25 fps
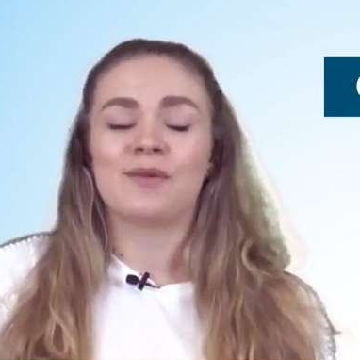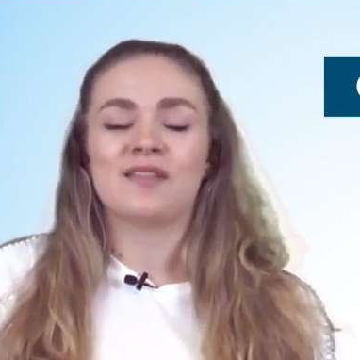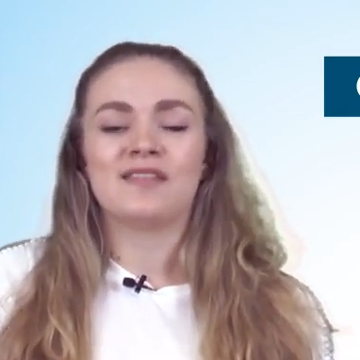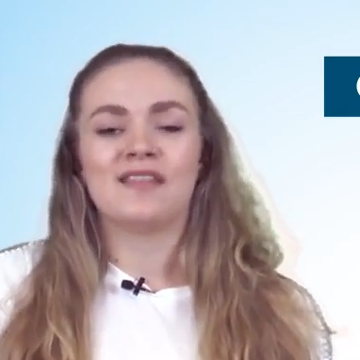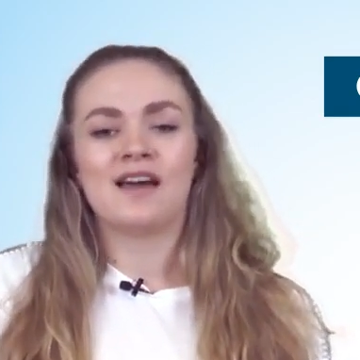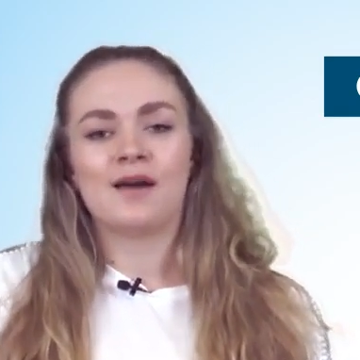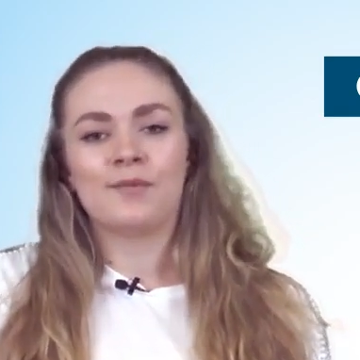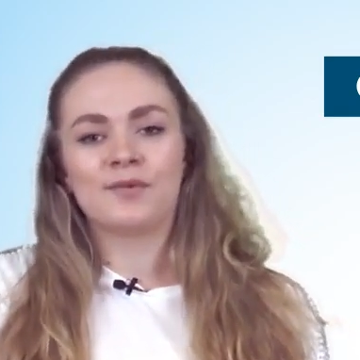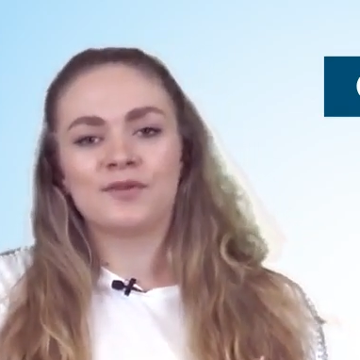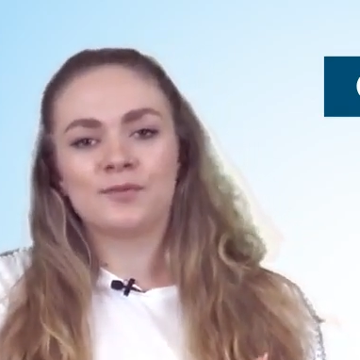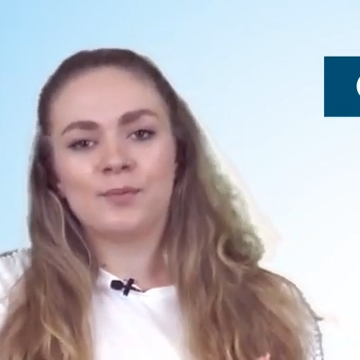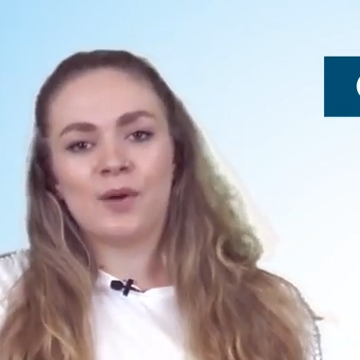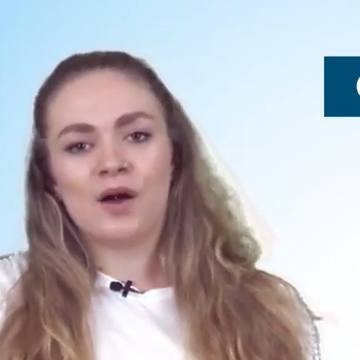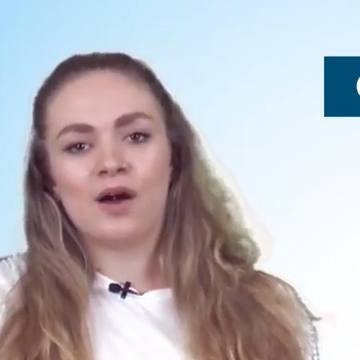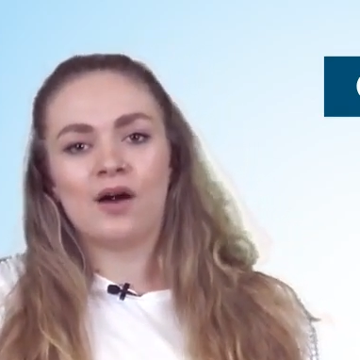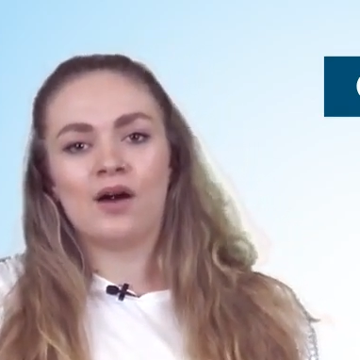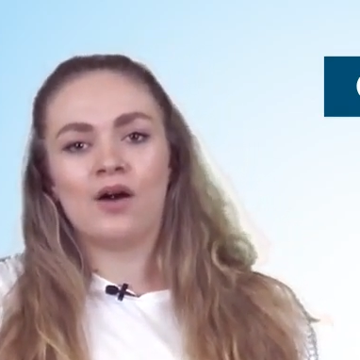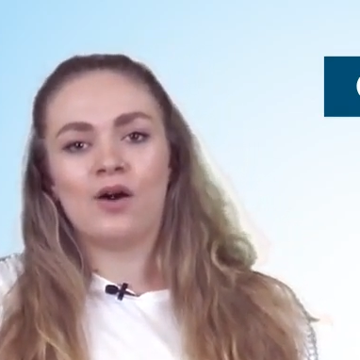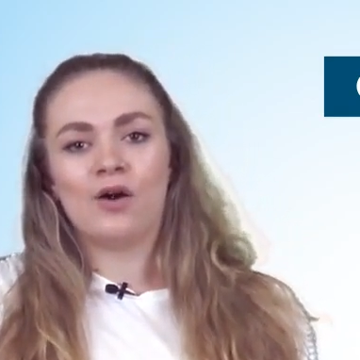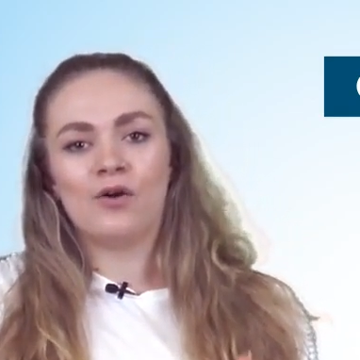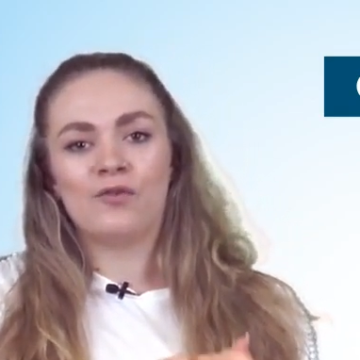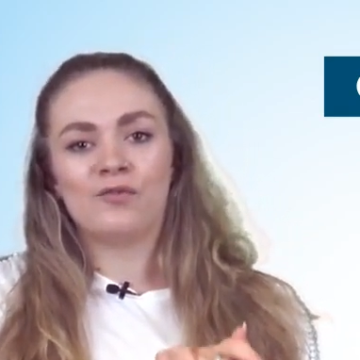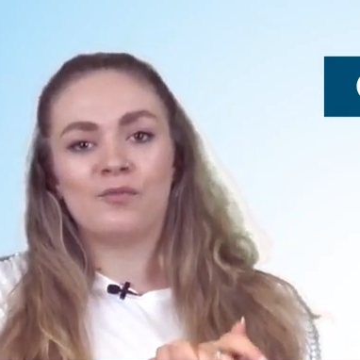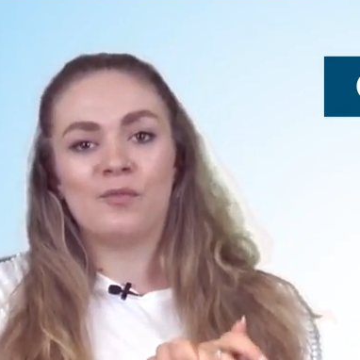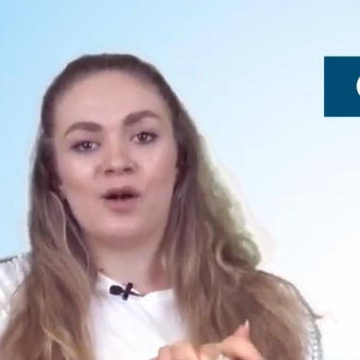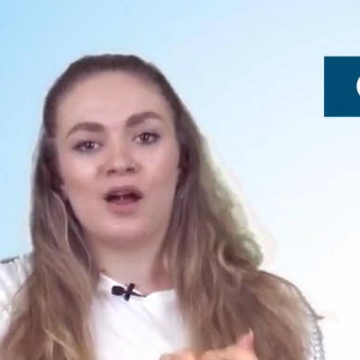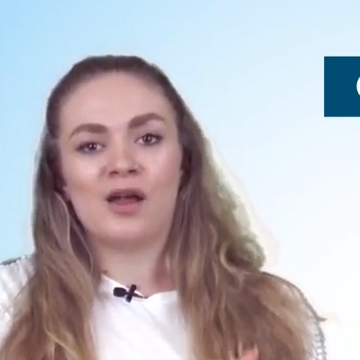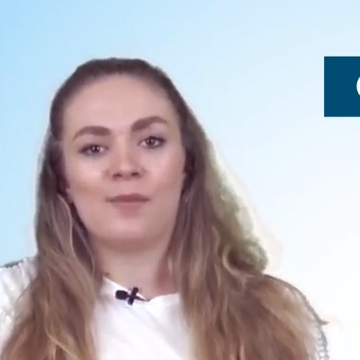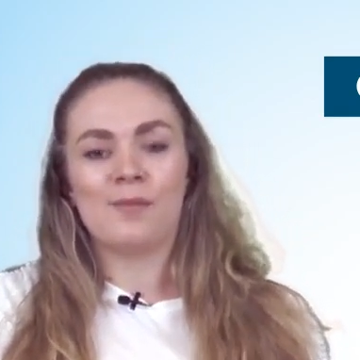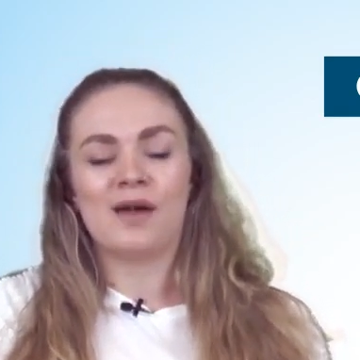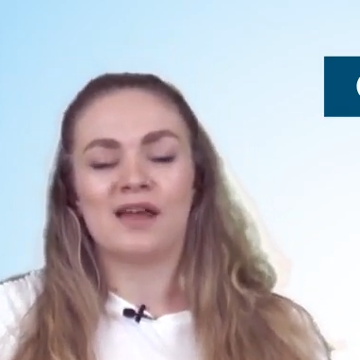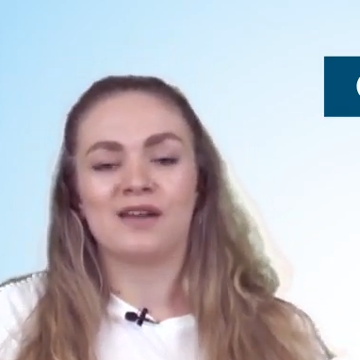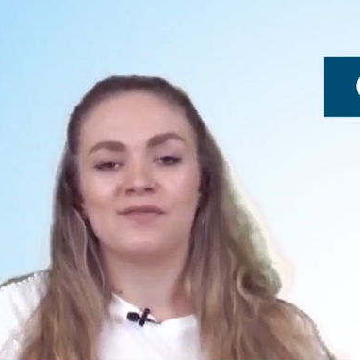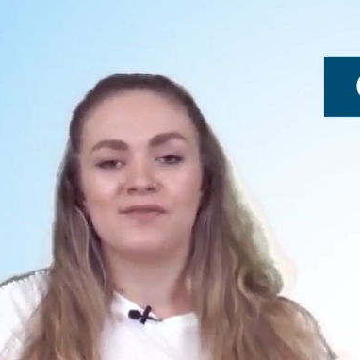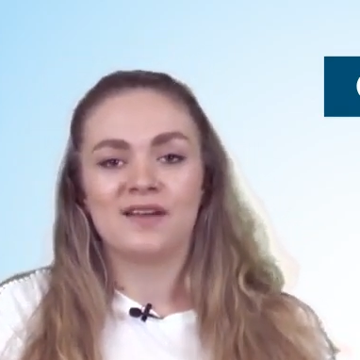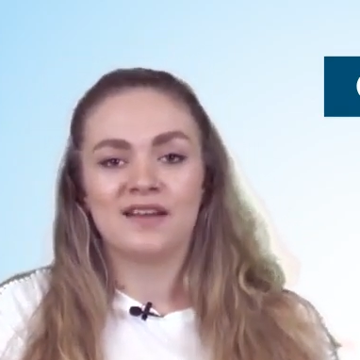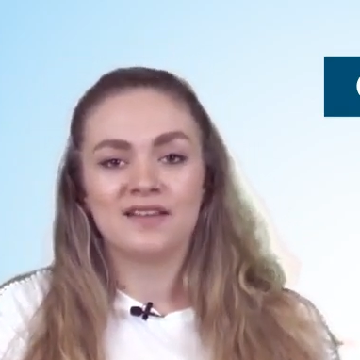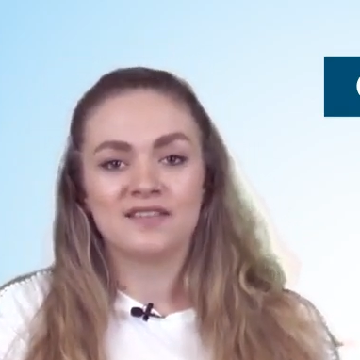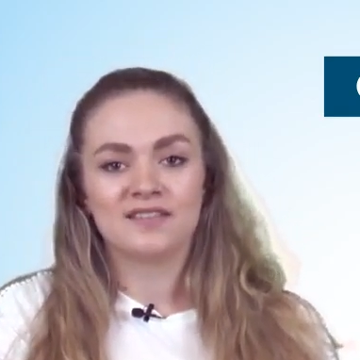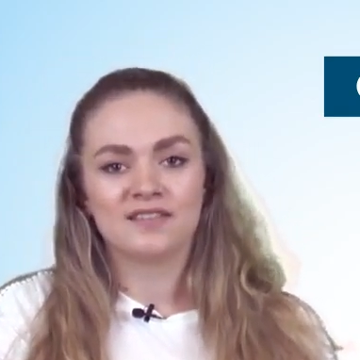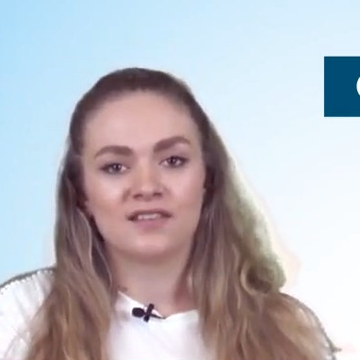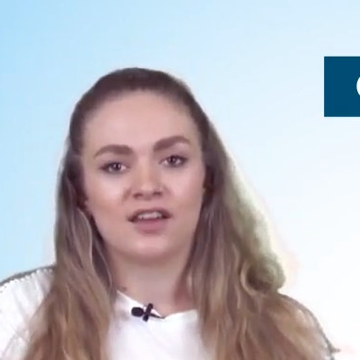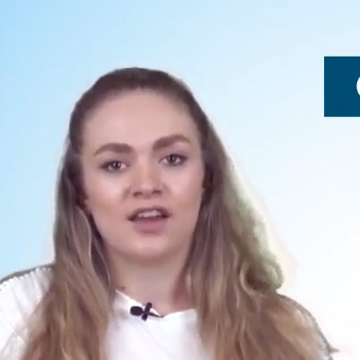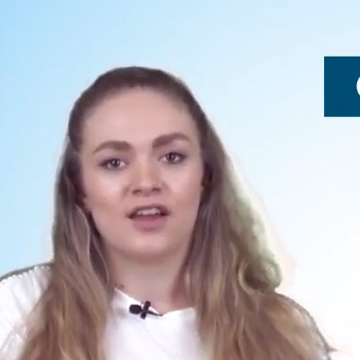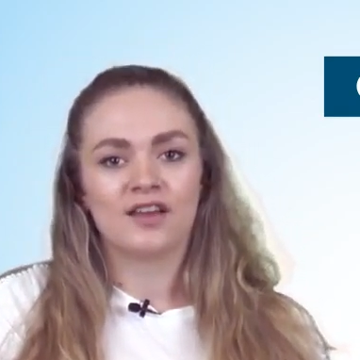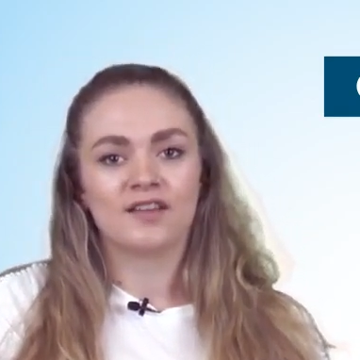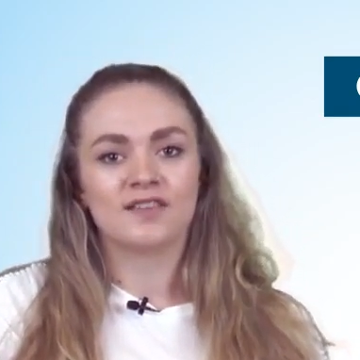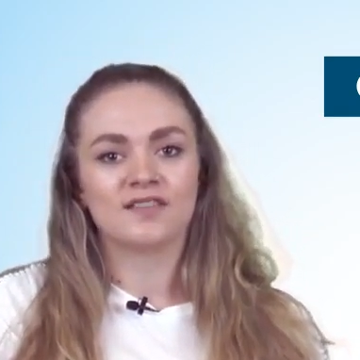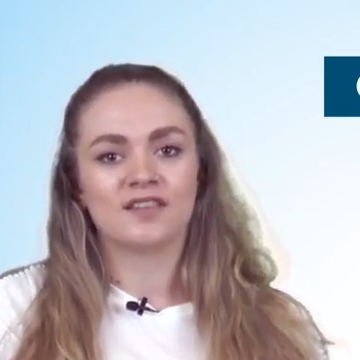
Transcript: and that was part of my manifesto,